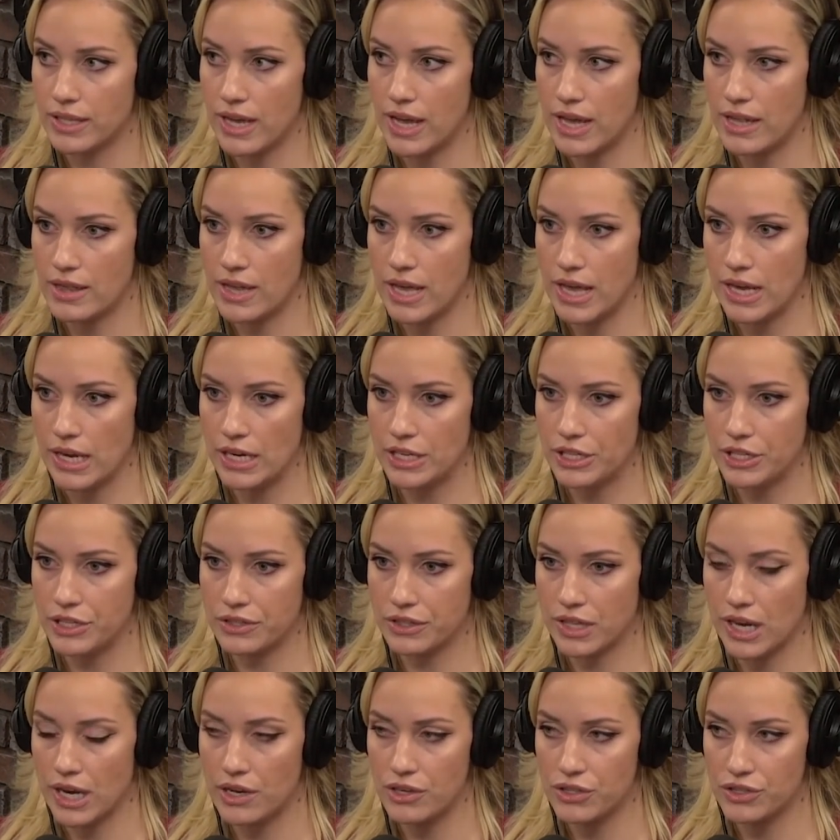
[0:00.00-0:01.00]
and then it
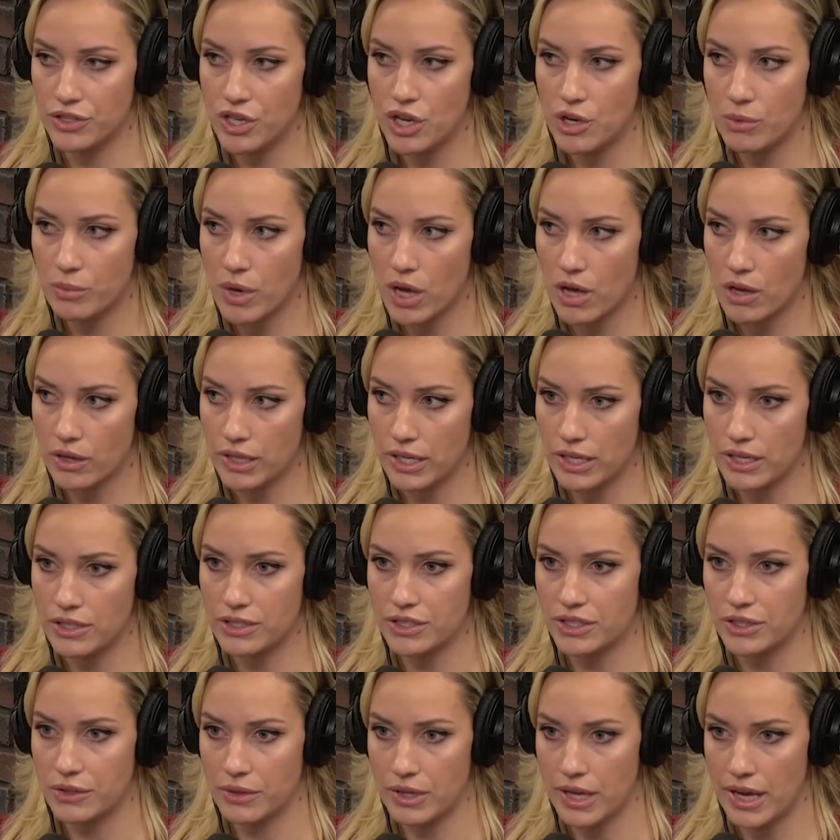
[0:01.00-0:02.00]
just kind of snowballed
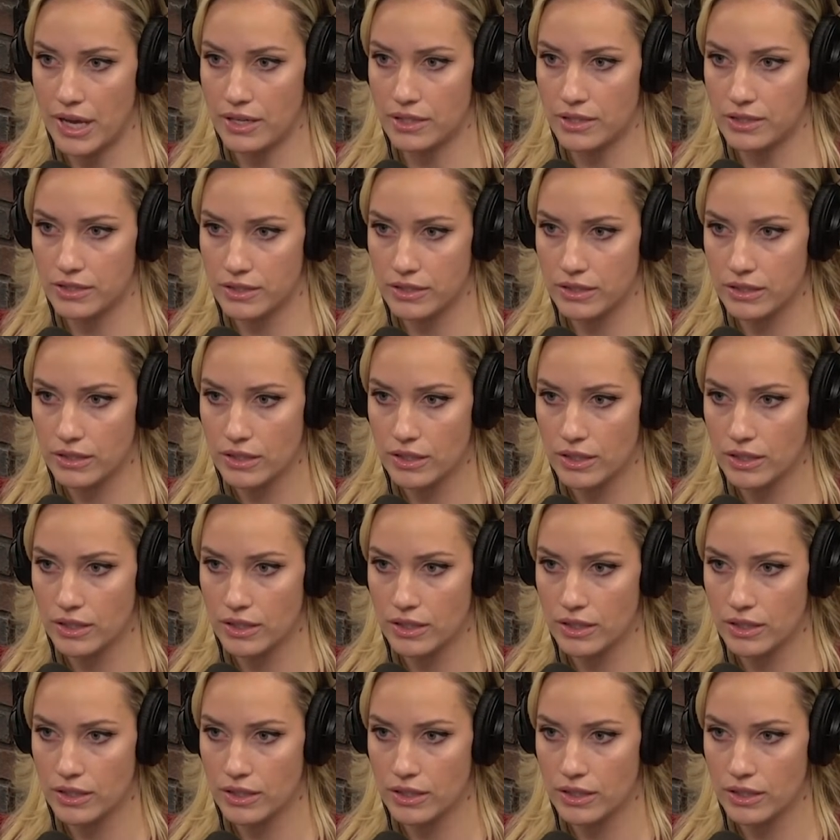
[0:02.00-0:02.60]
into this,